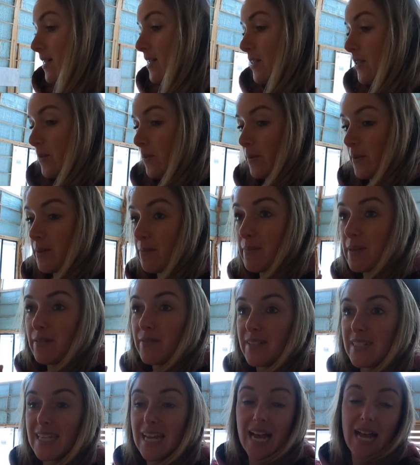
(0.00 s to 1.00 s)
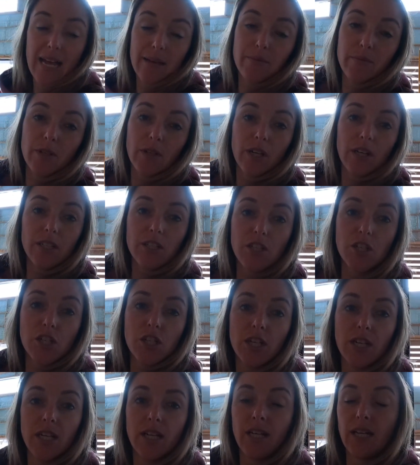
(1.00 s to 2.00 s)
So we're in a bit of a time
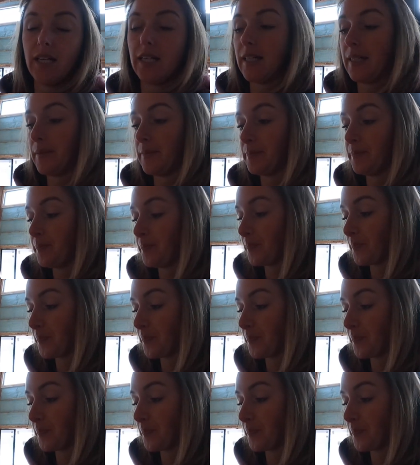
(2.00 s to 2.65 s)
crunch. We're